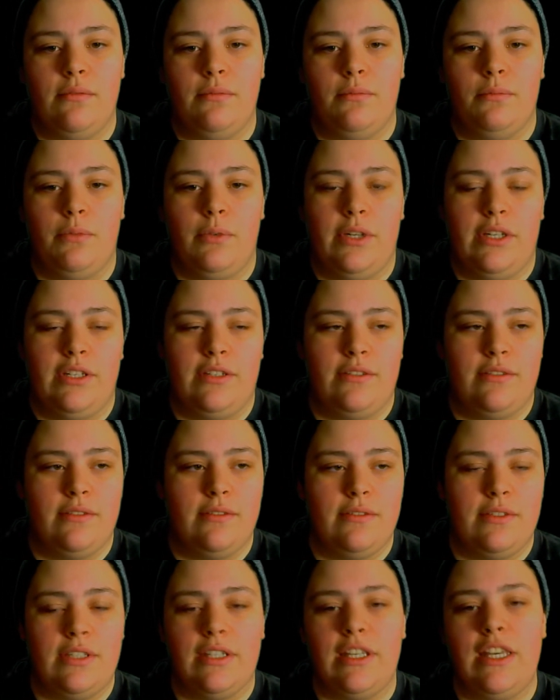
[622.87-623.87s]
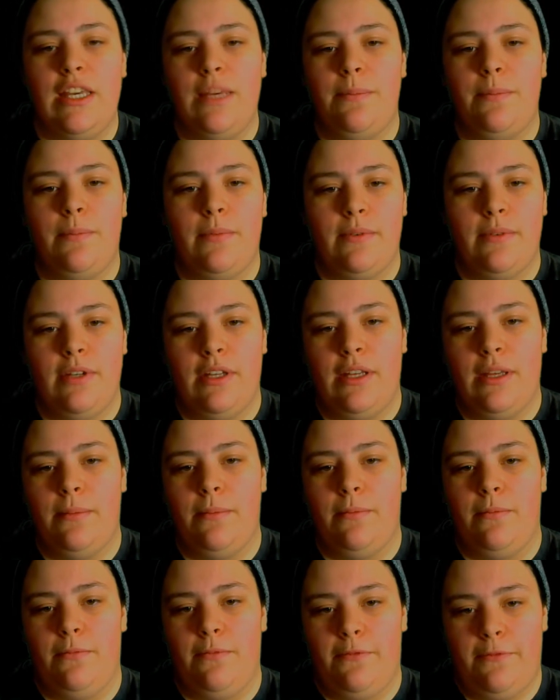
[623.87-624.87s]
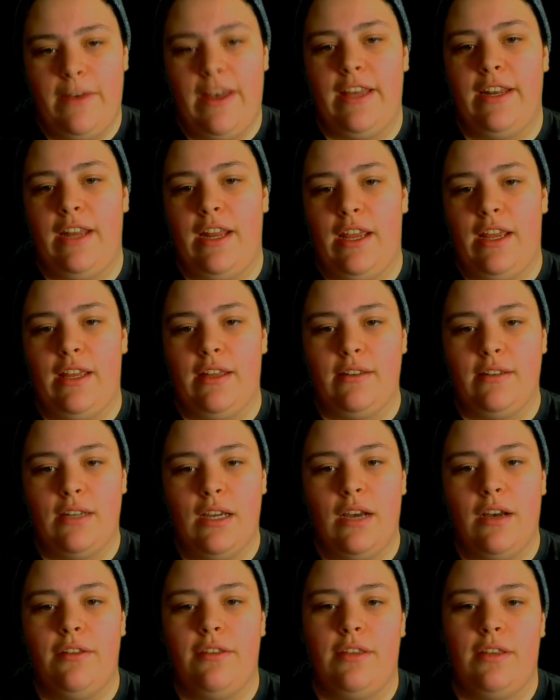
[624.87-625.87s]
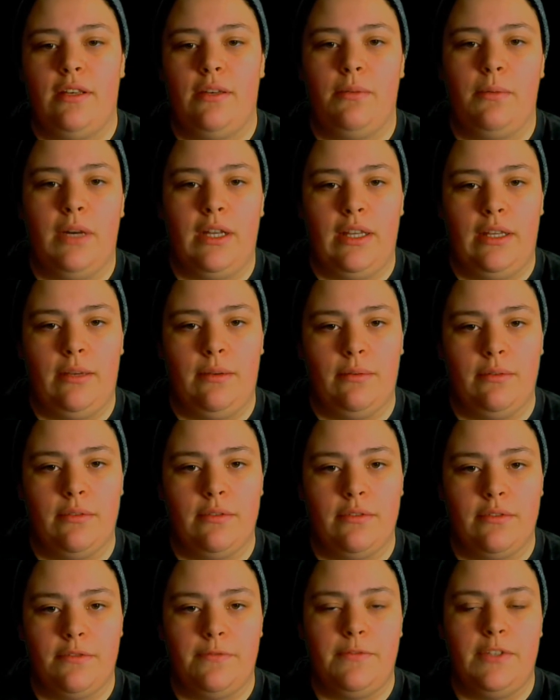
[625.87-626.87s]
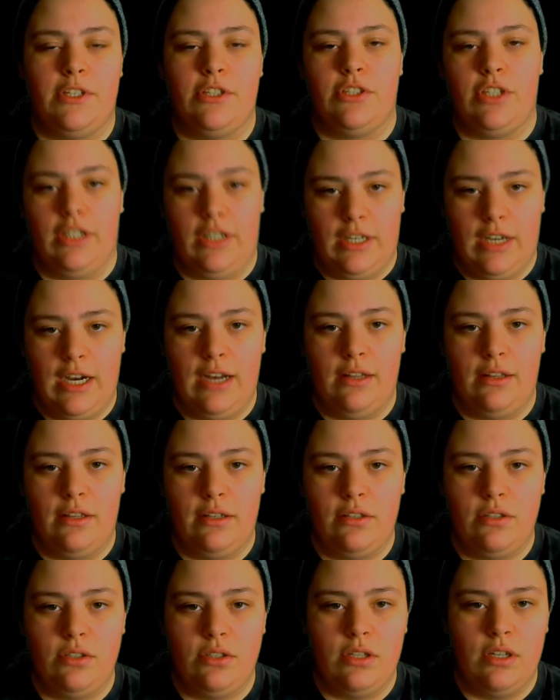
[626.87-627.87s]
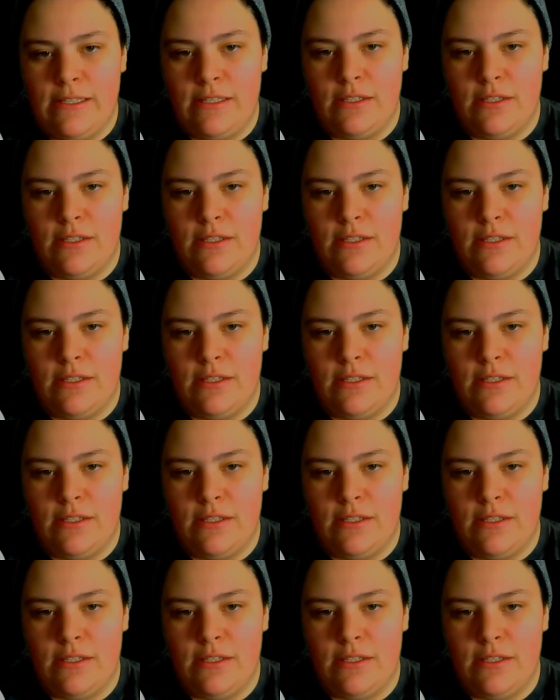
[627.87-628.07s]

was to keep him fed and healthy while he was finishing college,